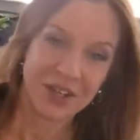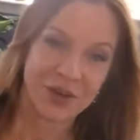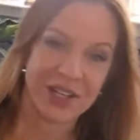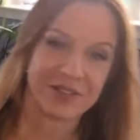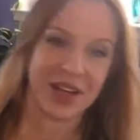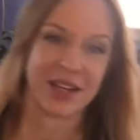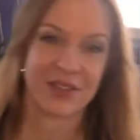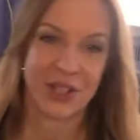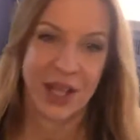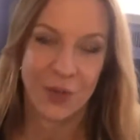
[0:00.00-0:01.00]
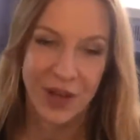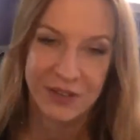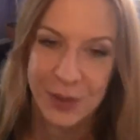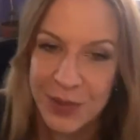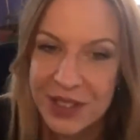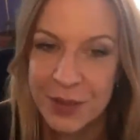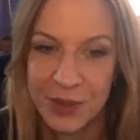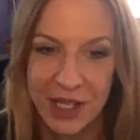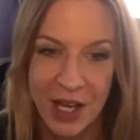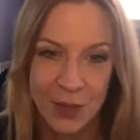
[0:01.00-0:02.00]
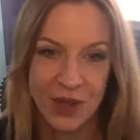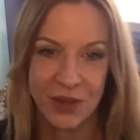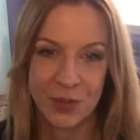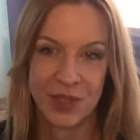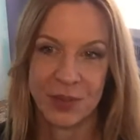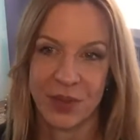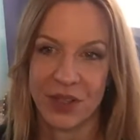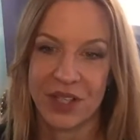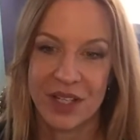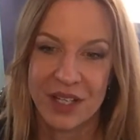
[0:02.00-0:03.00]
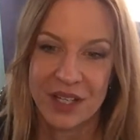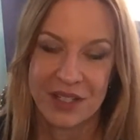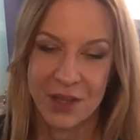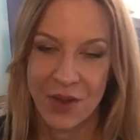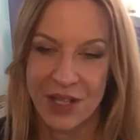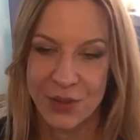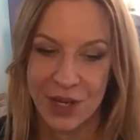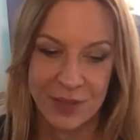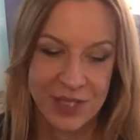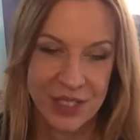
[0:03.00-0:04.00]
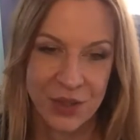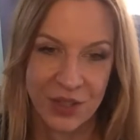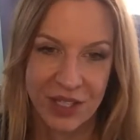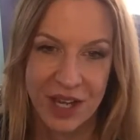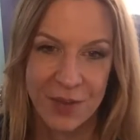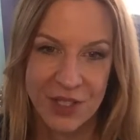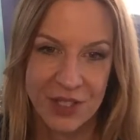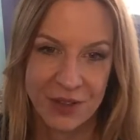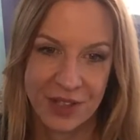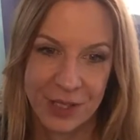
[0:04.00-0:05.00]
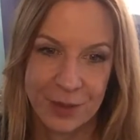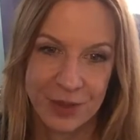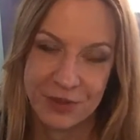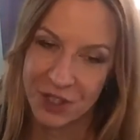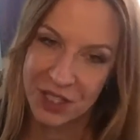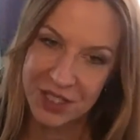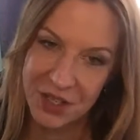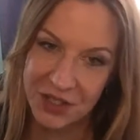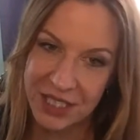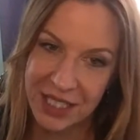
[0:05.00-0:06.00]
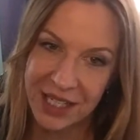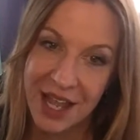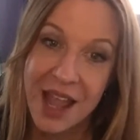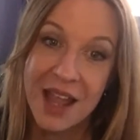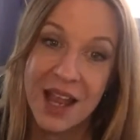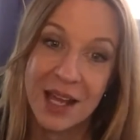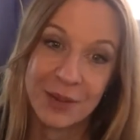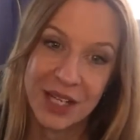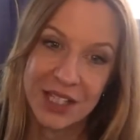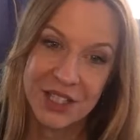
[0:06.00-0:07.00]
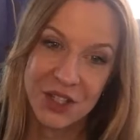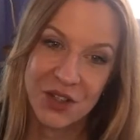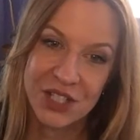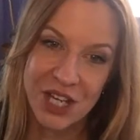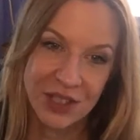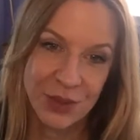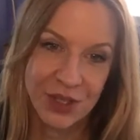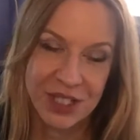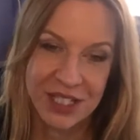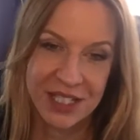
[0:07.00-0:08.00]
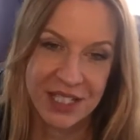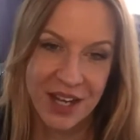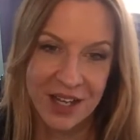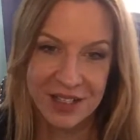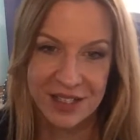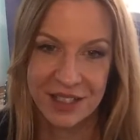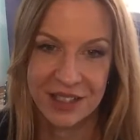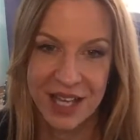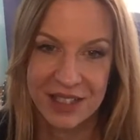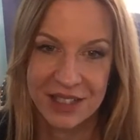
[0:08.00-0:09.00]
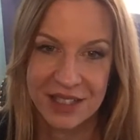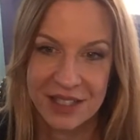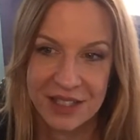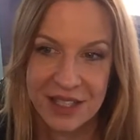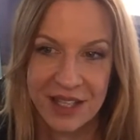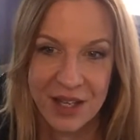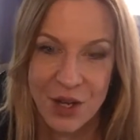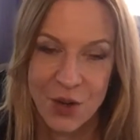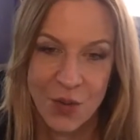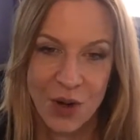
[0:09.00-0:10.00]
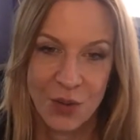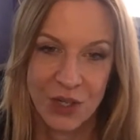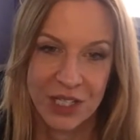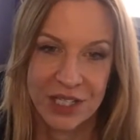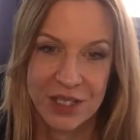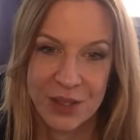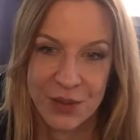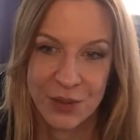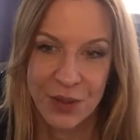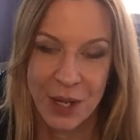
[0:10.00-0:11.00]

you know what, if I ever get well from this, I'm going to help other people. So that's what I've been doing. I'm also available for consulting. And I'm going to do a January detox cleanse where we're going to do